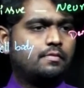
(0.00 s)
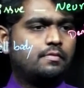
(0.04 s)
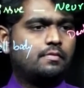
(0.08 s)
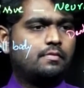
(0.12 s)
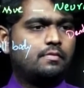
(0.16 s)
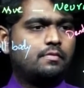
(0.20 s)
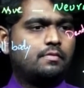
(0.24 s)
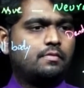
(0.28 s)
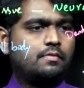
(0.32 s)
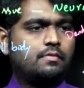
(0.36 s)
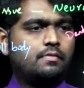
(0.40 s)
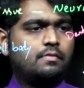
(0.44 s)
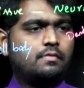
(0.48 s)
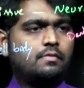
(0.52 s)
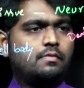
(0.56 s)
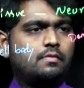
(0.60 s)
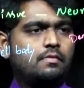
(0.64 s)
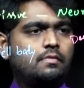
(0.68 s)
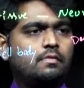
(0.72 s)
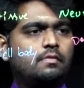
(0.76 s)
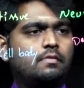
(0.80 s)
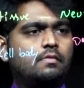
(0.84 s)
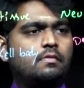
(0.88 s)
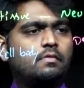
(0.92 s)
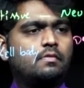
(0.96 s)

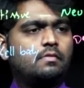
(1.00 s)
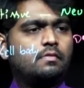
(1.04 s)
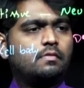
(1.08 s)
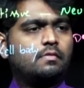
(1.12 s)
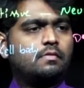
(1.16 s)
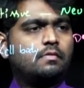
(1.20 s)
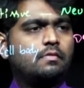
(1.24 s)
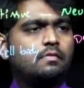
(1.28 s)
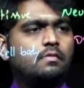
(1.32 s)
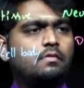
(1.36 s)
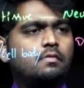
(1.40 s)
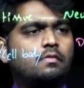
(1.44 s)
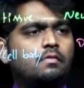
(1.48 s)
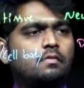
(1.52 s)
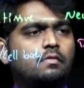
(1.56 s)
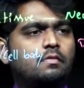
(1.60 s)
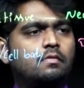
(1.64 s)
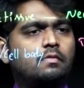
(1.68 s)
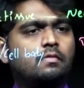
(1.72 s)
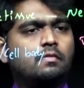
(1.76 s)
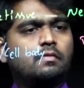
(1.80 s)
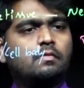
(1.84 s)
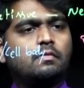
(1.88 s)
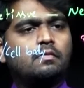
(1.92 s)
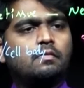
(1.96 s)

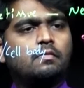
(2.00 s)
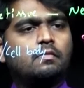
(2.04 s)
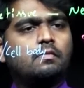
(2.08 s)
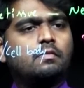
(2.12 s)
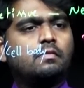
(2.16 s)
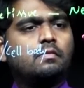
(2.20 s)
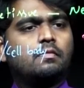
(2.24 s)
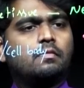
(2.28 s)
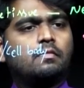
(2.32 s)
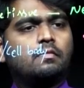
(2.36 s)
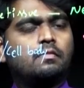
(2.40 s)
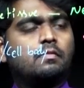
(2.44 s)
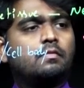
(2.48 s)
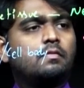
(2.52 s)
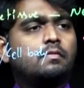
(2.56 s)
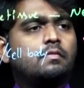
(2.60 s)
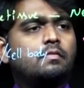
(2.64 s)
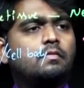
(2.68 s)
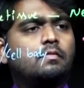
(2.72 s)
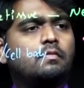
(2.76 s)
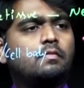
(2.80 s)
Nobody speaks.